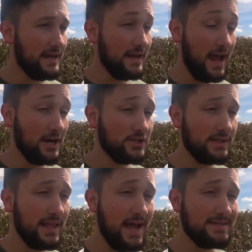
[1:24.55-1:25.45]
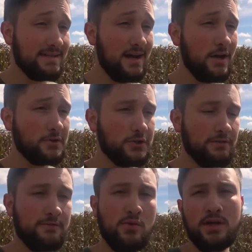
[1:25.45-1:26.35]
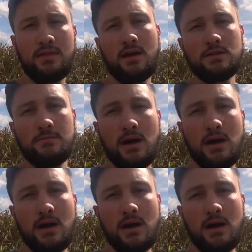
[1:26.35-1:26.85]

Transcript: it actually lasted 140,000